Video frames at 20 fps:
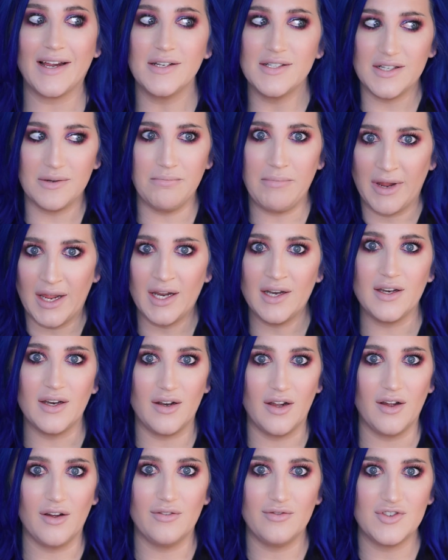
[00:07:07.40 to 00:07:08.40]
and
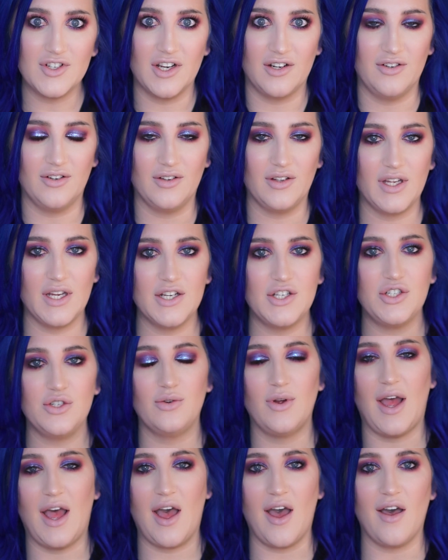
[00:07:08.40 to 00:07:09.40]
demanded of generally
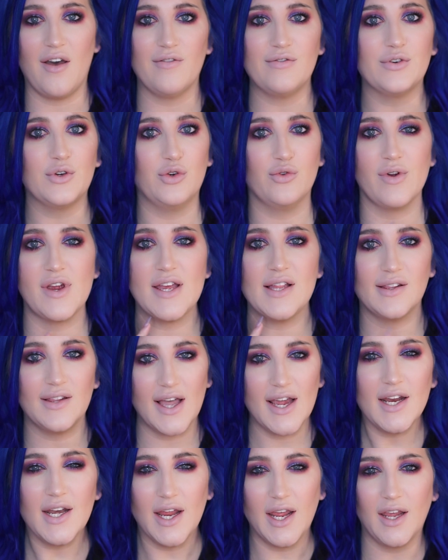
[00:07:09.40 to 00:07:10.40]
to have great
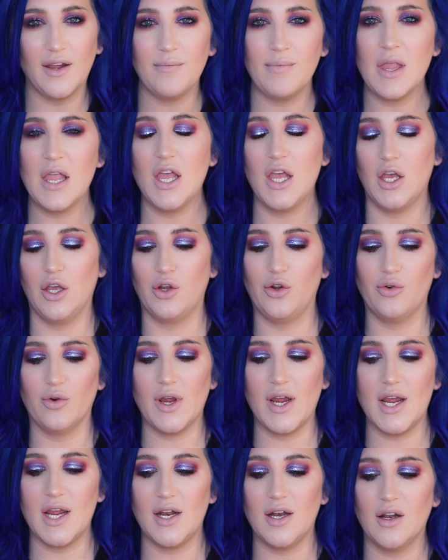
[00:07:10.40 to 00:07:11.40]
lighting,
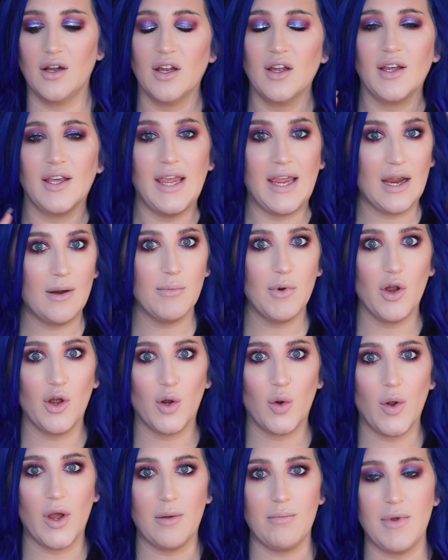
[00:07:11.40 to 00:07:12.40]
great camera
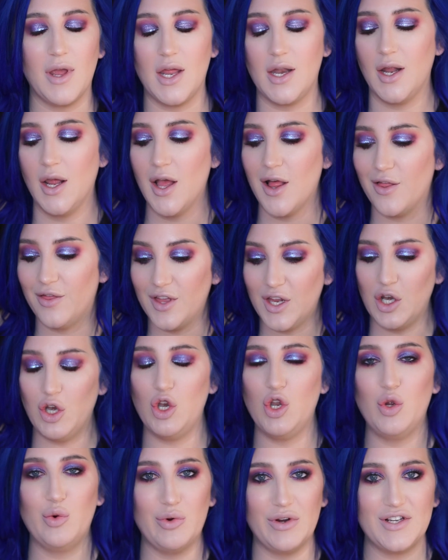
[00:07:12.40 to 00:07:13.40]
equipment, the
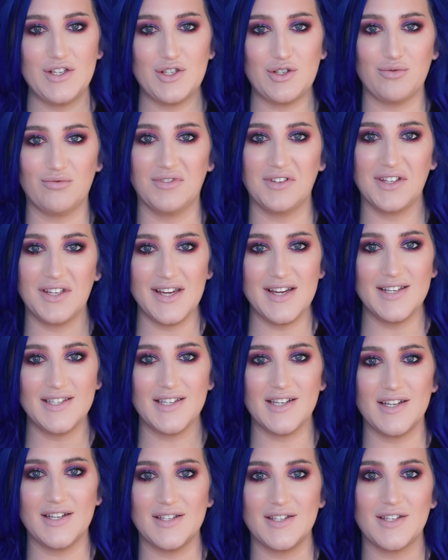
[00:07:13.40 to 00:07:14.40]
newest
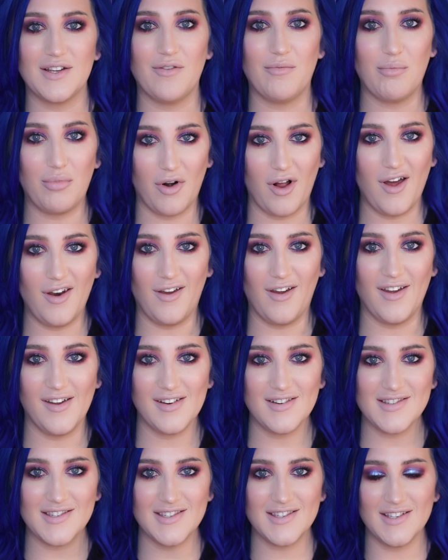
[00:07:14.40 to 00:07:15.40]
releases of
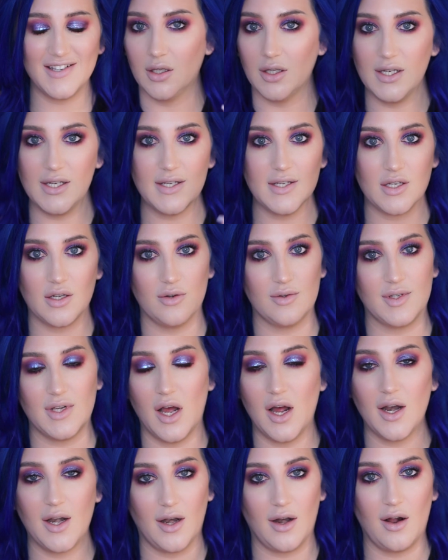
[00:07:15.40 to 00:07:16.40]
products. The list goes
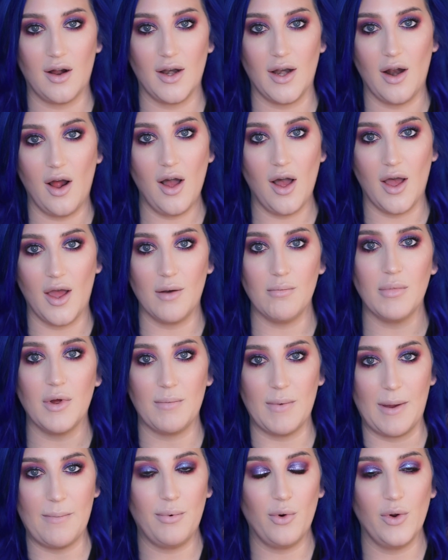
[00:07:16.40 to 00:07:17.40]
on and on and on,
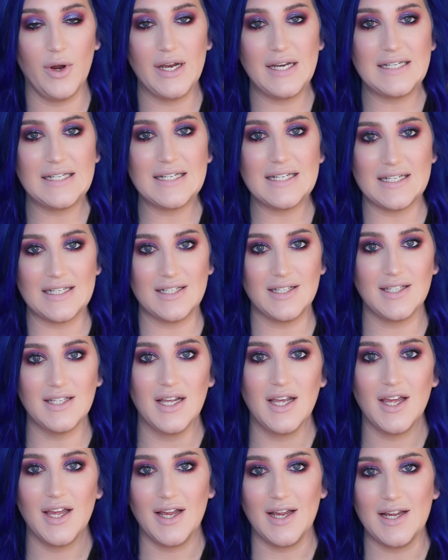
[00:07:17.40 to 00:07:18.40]
but my point is,
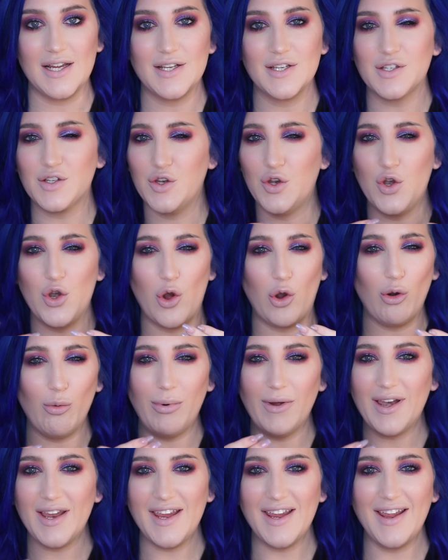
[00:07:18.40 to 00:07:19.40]
is
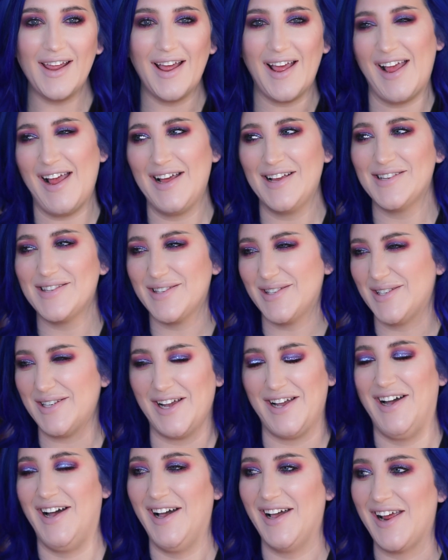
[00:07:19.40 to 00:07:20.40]
nobody has
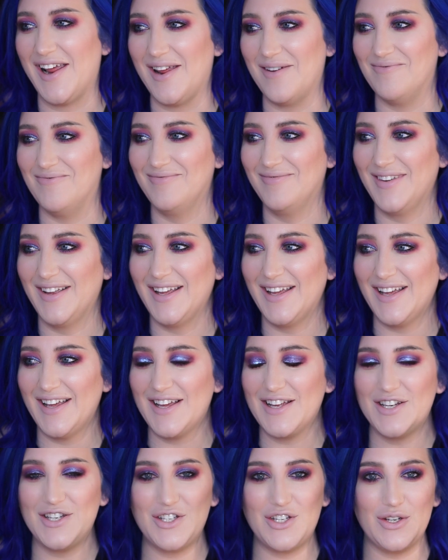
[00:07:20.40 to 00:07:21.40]
time
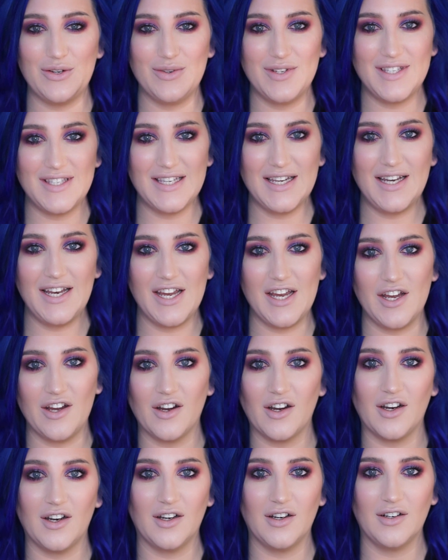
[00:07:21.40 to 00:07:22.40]
to sit
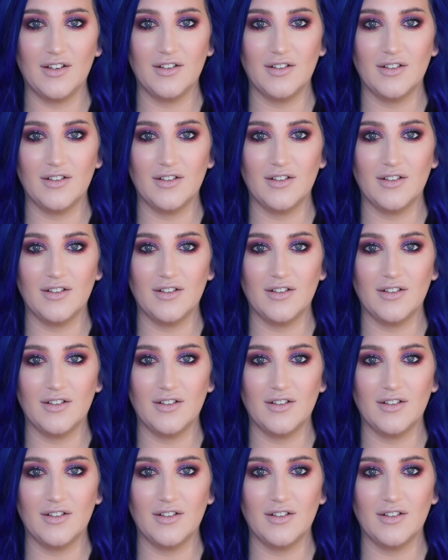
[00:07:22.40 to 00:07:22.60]
here,